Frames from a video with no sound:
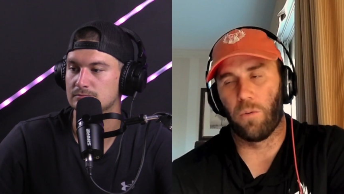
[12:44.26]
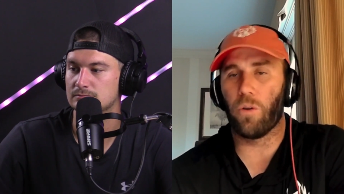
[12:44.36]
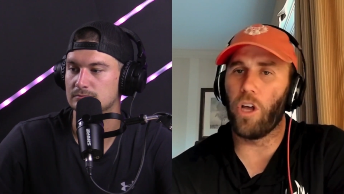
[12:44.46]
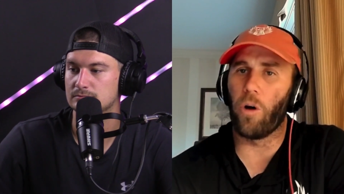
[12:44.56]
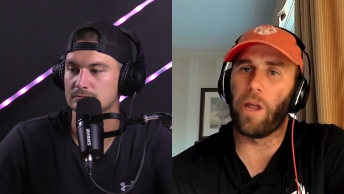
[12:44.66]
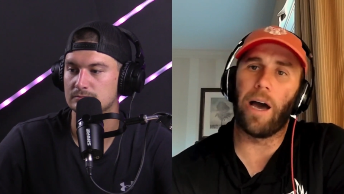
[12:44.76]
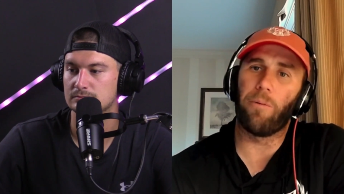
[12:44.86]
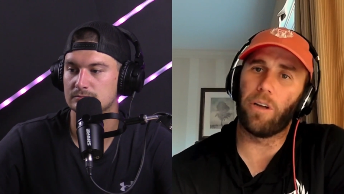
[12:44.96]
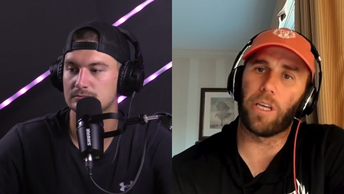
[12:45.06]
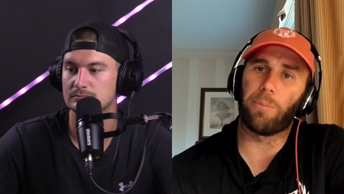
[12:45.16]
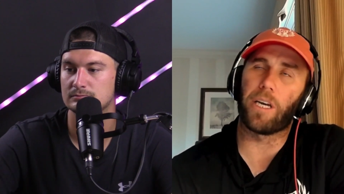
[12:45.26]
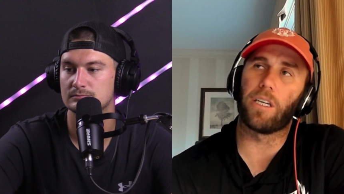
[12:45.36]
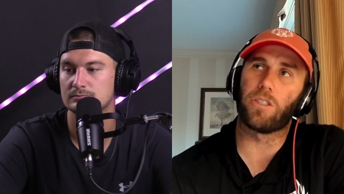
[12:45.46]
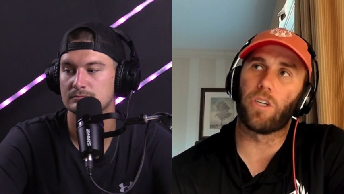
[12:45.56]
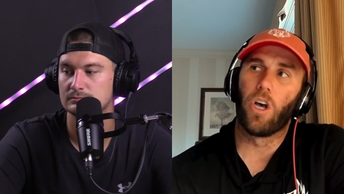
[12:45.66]
Speaker 1: Well, no, not really
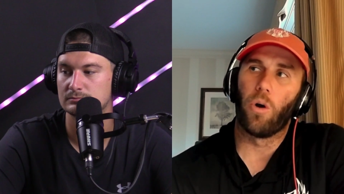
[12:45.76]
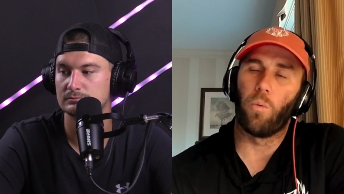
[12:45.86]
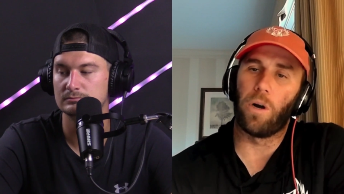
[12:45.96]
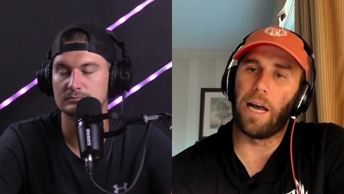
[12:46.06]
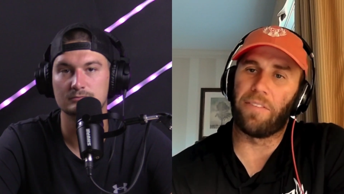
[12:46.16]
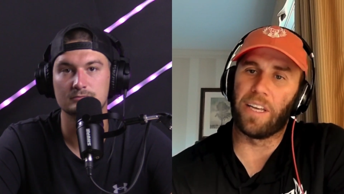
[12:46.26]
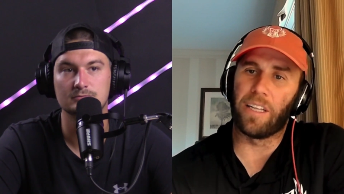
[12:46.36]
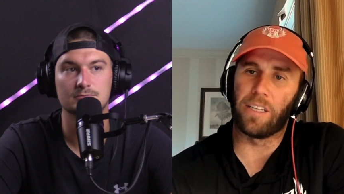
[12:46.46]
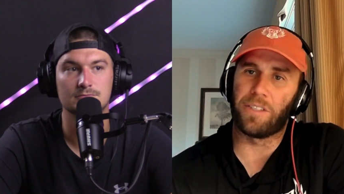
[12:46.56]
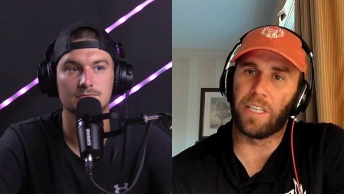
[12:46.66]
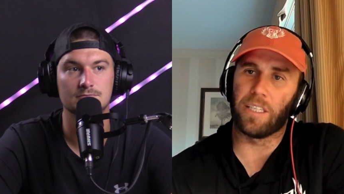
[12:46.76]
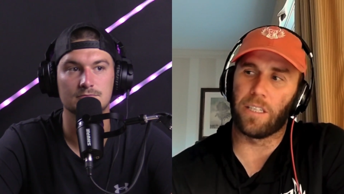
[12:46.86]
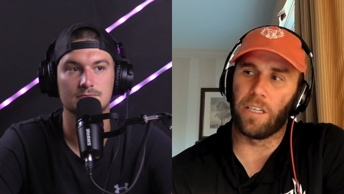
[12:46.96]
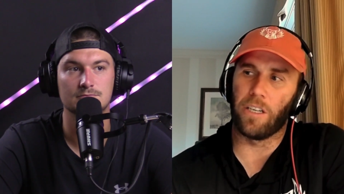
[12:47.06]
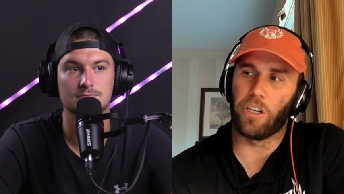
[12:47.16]
because at the end of the
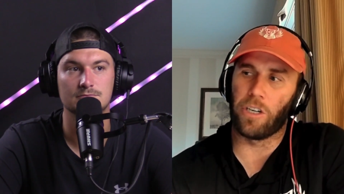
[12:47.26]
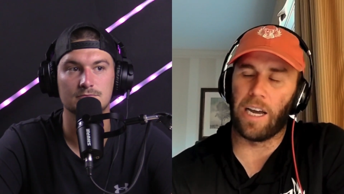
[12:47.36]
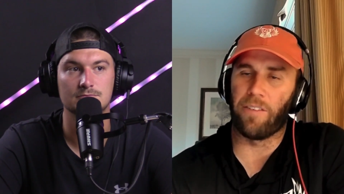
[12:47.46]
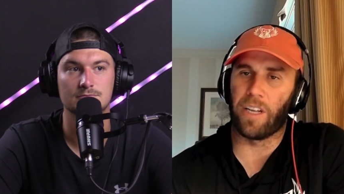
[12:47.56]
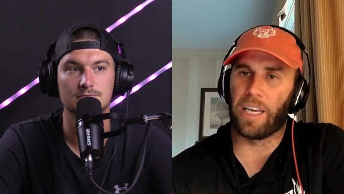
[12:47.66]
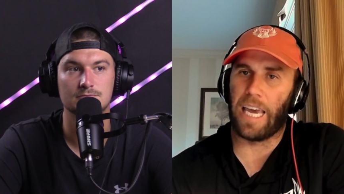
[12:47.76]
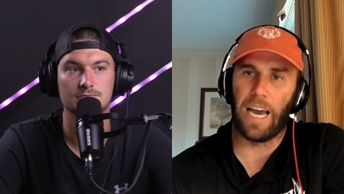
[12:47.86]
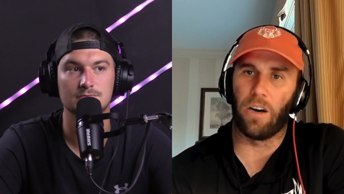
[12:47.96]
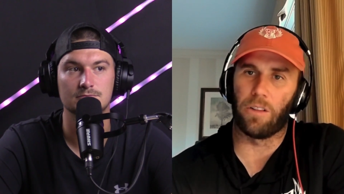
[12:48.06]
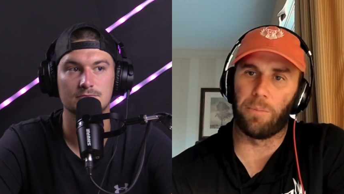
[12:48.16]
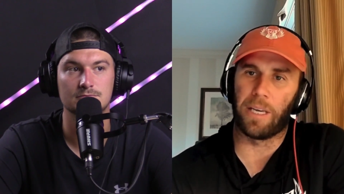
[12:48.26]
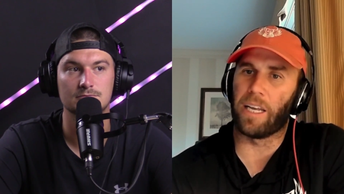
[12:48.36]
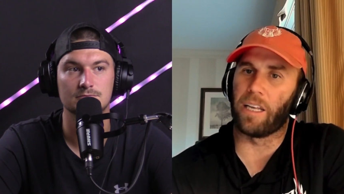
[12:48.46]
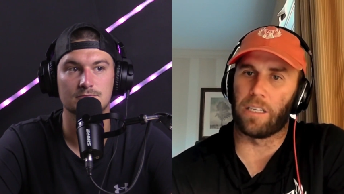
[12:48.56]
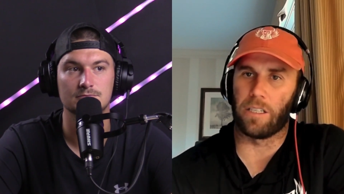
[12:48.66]
season, you're not even going to count the
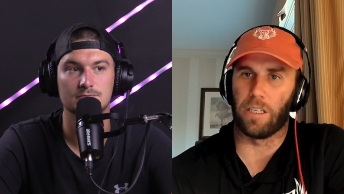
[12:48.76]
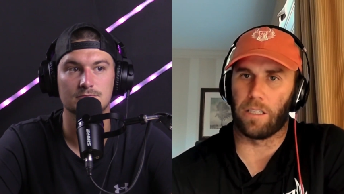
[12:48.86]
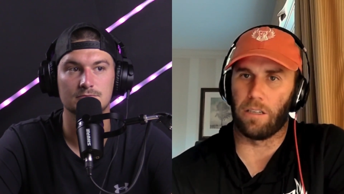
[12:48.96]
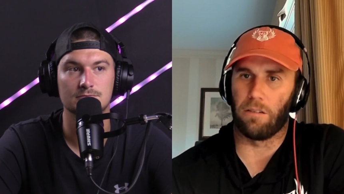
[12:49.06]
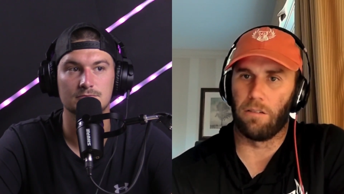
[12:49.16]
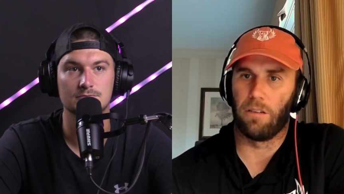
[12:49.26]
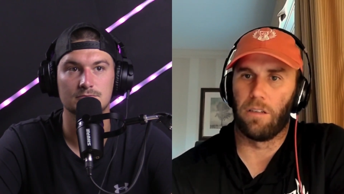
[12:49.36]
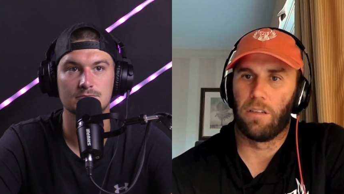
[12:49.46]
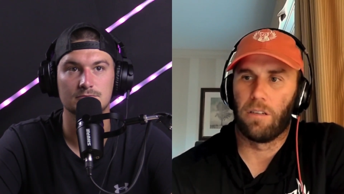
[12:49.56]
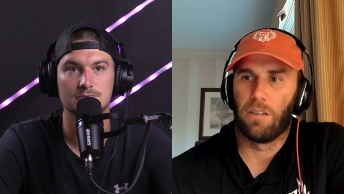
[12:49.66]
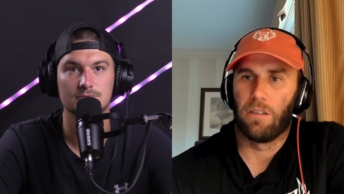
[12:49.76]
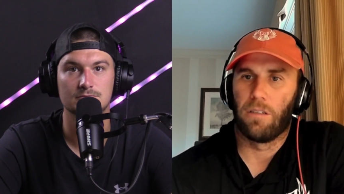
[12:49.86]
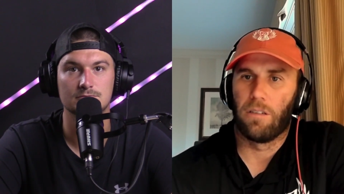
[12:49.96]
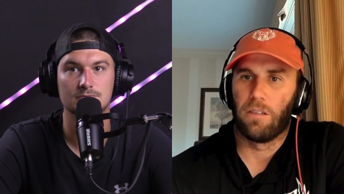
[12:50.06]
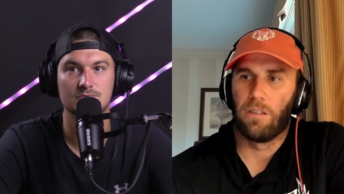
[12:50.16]
beginning of the season.
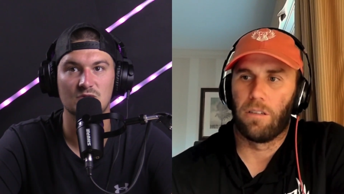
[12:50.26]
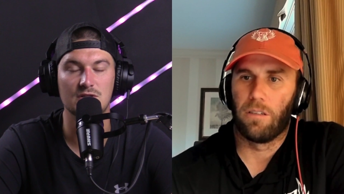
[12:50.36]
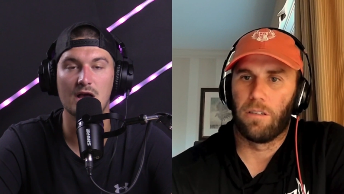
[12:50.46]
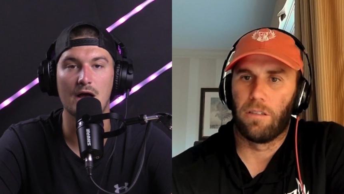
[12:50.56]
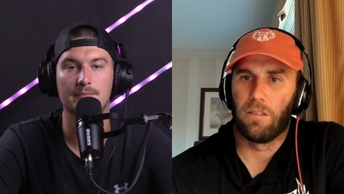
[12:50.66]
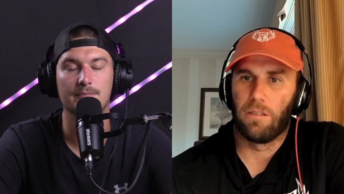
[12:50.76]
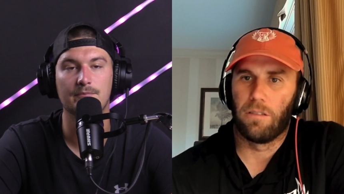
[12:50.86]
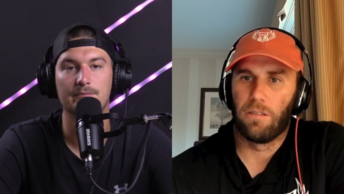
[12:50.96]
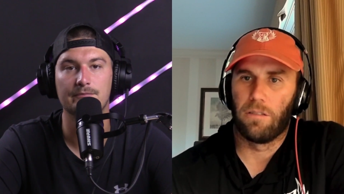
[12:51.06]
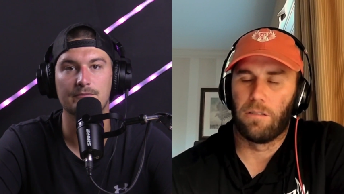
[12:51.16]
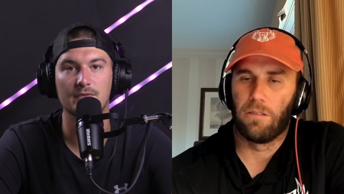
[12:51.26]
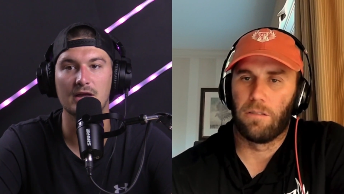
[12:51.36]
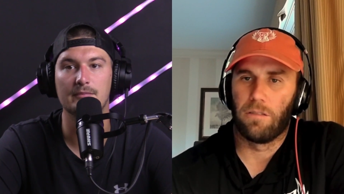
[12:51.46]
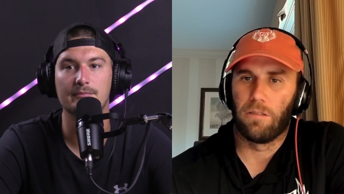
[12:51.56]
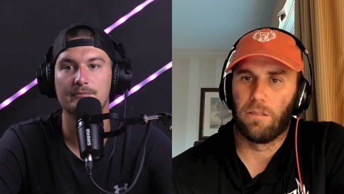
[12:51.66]
Speaker 2: No, no.
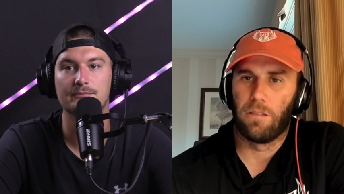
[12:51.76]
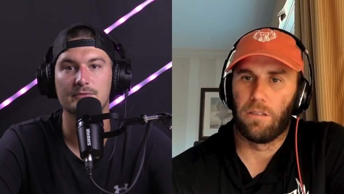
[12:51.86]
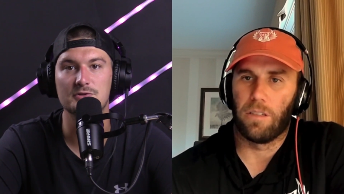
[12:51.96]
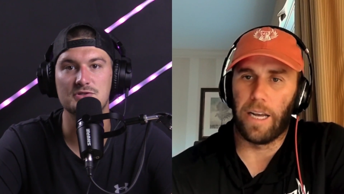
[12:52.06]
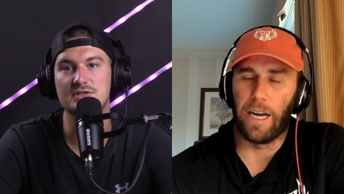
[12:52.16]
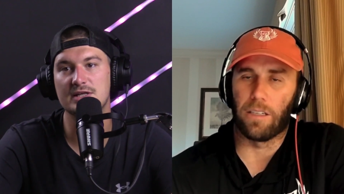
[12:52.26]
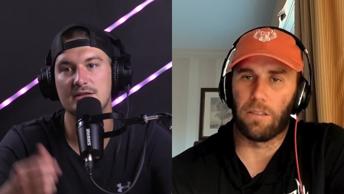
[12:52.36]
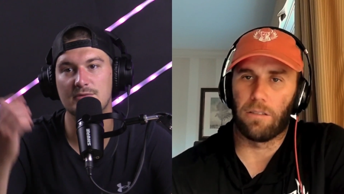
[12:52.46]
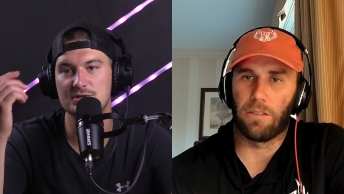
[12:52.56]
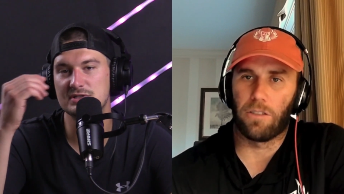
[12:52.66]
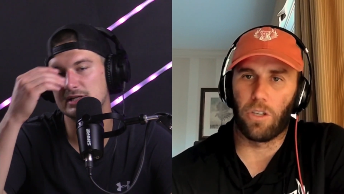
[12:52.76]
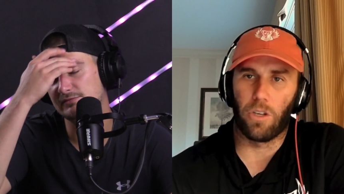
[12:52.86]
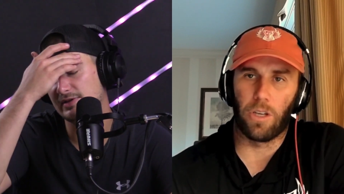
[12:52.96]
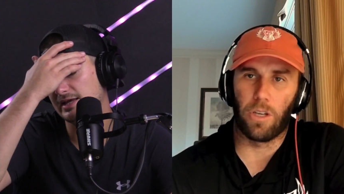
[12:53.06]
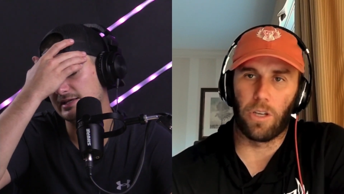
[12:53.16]
What you yeah. did, what you so did like
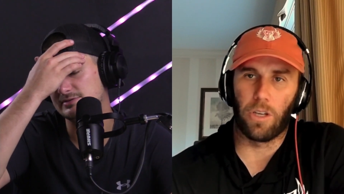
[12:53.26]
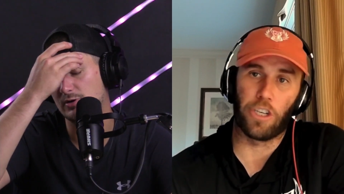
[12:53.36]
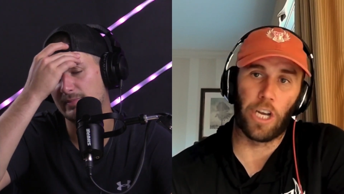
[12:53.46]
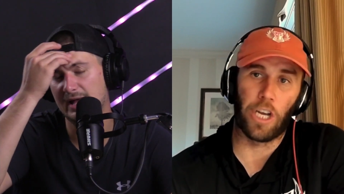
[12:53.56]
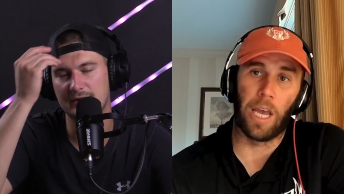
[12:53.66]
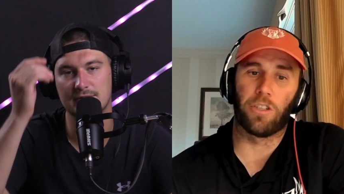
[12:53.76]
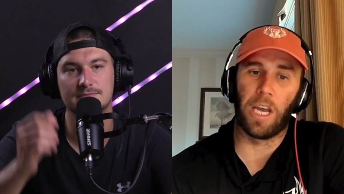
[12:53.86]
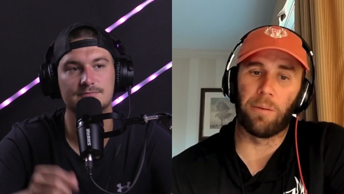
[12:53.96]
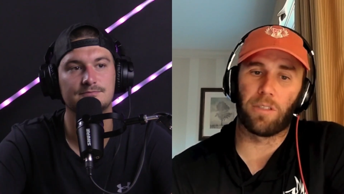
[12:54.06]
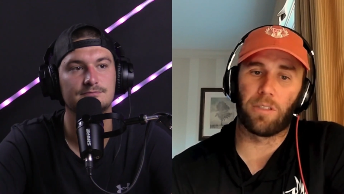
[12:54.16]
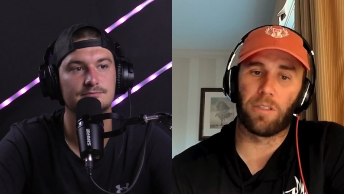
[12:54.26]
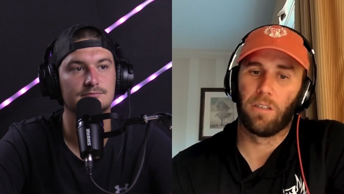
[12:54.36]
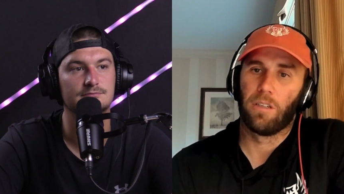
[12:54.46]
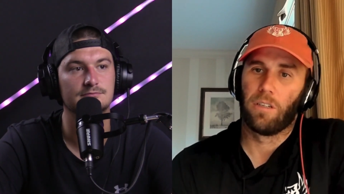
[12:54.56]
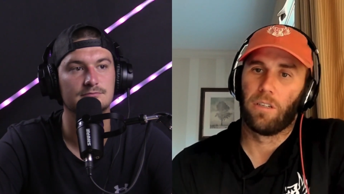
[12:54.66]
James, Vegas won't matter. James,
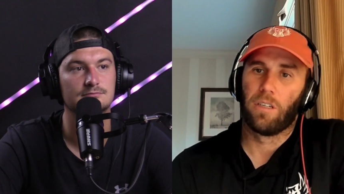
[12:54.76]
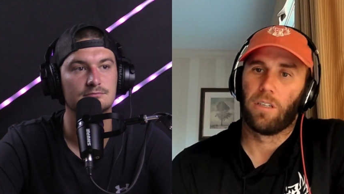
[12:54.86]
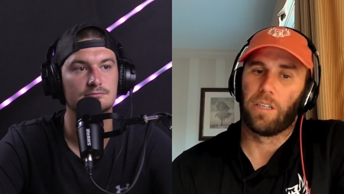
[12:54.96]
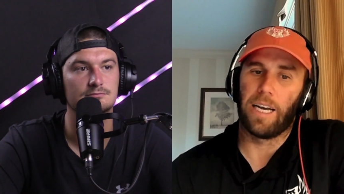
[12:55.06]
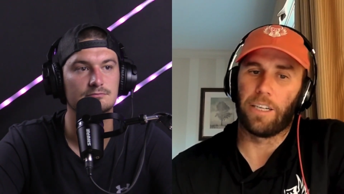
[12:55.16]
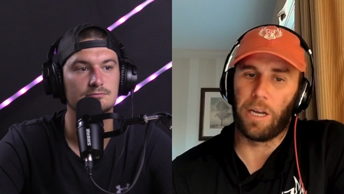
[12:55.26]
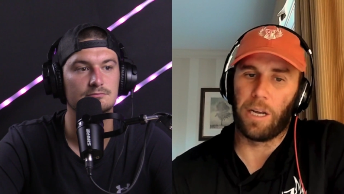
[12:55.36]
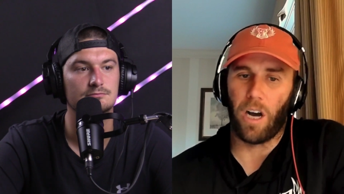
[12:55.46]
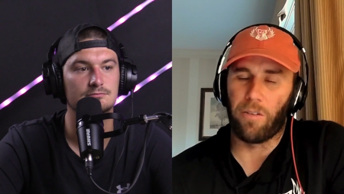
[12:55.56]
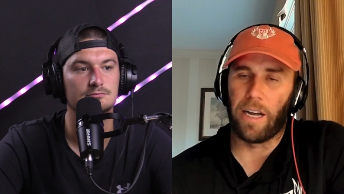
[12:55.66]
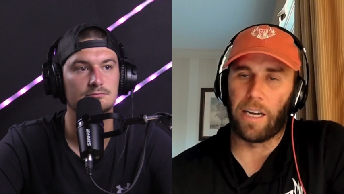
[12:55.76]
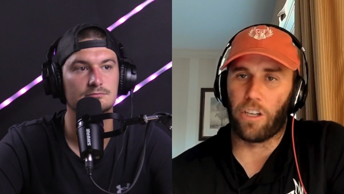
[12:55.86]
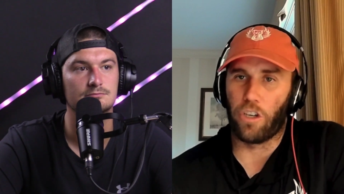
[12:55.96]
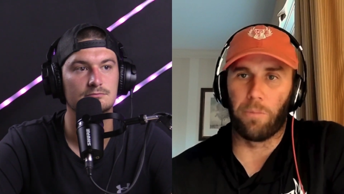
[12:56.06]
Speaker 1: yeah, James Conrad could be a